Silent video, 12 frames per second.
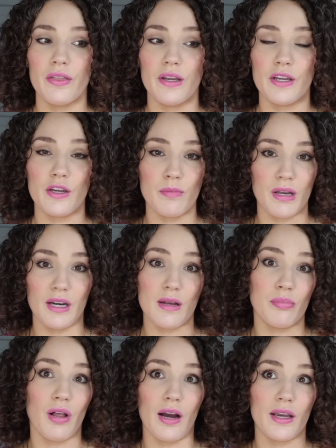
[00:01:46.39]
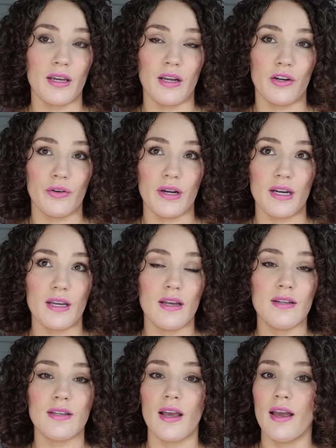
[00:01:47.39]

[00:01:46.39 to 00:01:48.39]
the humidity blocking ingredients